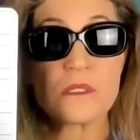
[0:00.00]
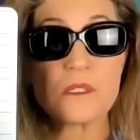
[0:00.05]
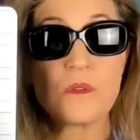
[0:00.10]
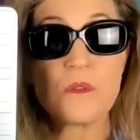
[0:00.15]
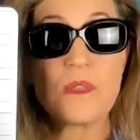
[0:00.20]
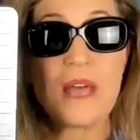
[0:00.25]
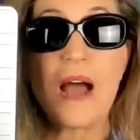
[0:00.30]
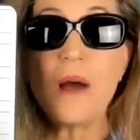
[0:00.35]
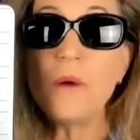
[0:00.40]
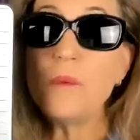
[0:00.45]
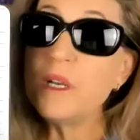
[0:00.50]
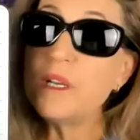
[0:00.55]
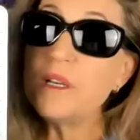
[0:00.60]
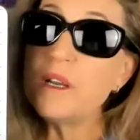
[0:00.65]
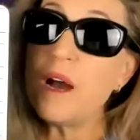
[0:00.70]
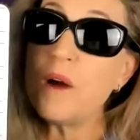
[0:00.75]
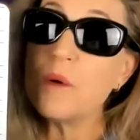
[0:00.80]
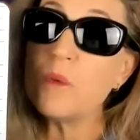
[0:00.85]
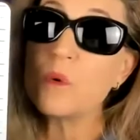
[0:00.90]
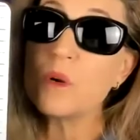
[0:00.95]
So that would
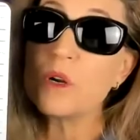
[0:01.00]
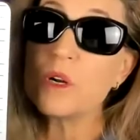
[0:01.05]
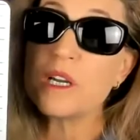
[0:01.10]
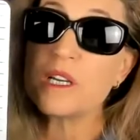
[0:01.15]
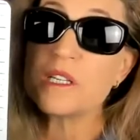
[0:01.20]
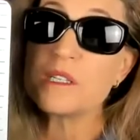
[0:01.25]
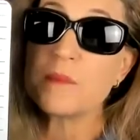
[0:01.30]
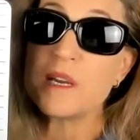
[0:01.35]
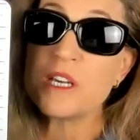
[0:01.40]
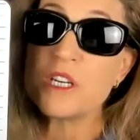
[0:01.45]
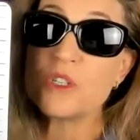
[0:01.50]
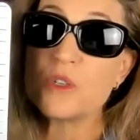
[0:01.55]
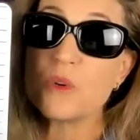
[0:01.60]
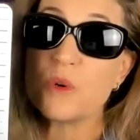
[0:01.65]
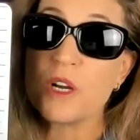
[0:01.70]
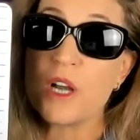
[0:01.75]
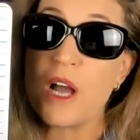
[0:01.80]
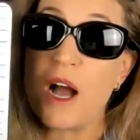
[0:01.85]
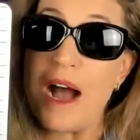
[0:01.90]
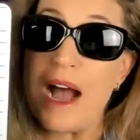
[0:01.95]
not work as my
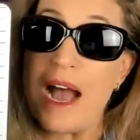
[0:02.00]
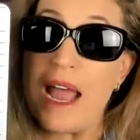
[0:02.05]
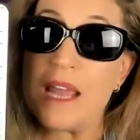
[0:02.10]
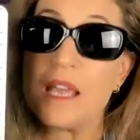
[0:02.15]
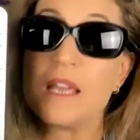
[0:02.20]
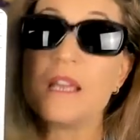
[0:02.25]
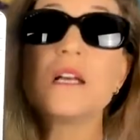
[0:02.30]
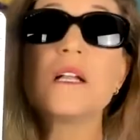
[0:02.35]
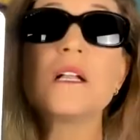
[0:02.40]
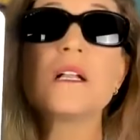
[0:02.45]
short I.